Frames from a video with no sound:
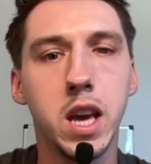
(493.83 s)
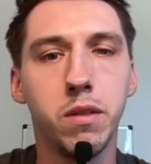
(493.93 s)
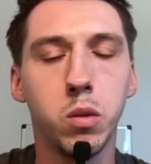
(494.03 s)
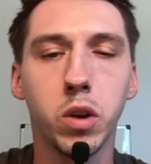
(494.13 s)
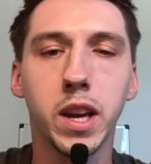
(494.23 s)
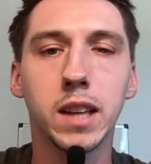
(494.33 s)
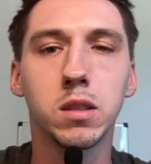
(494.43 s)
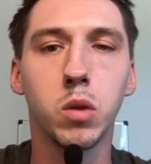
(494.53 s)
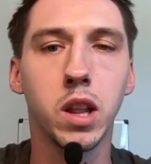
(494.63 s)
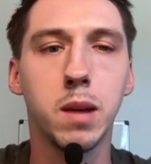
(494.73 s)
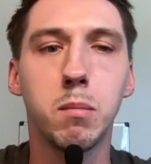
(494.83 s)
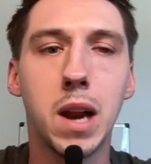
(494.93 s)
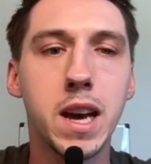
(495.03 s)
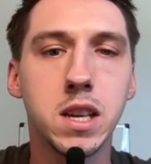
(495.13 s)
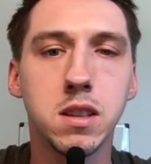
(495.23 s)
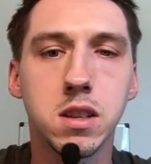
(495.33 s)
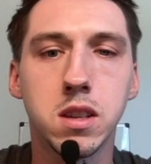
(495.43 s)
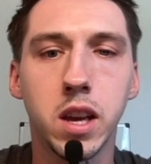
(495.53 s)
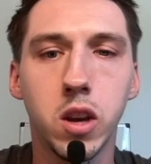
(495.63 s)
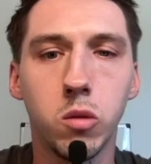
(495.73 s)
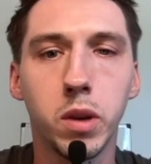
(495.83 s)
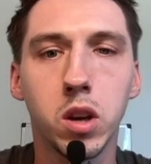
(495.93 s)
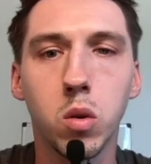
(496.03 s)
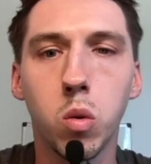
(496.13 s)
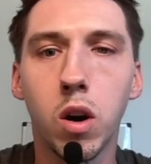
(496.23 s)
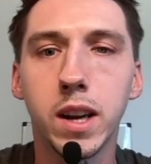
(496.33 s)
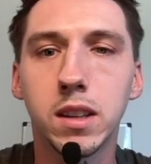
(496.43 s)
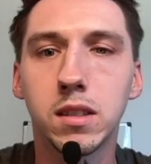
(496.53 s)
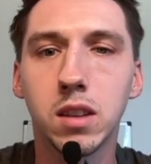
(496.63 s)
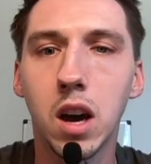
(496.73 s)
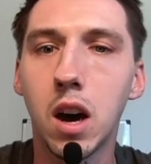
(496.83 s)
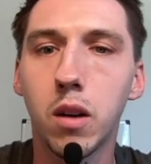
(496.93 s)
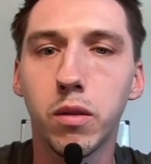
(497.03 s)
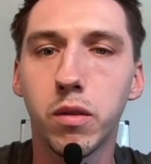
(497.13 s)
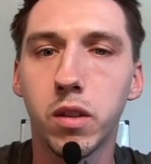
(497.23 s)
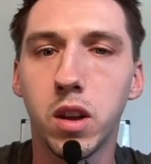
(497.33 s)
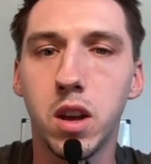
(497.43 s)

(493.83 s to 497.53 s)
If you want to get to one of them players, it will be quite tough